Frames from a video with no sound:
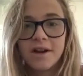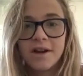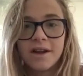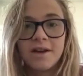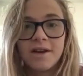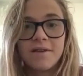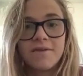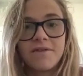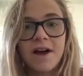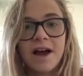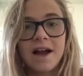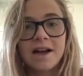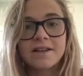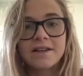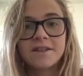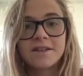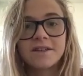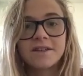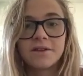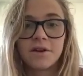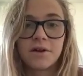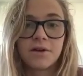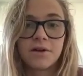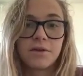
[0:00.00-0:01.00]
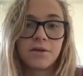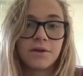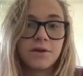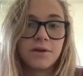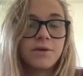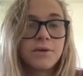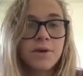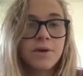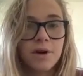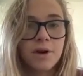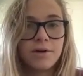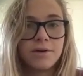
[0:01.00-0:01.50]
In fact, the
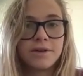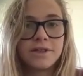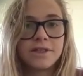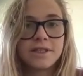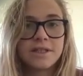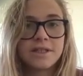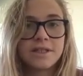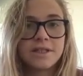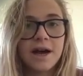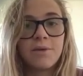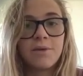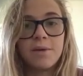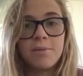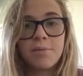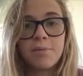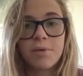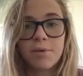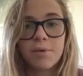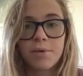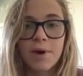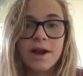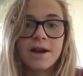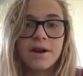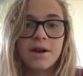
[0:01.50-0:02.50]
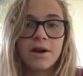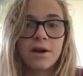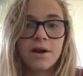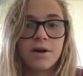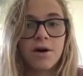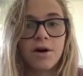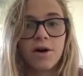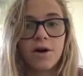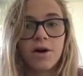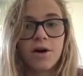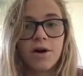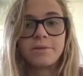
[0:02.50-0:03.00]
glucose that we break
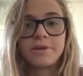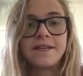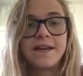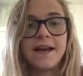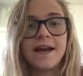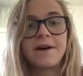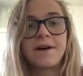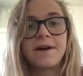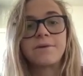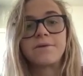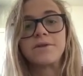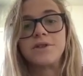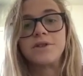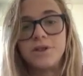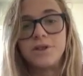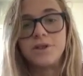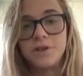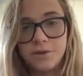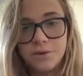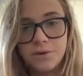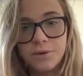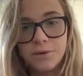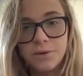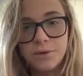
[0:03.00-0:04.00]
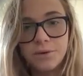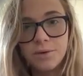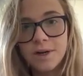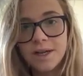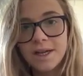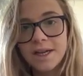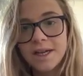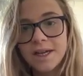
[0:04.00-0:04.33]
carbs down to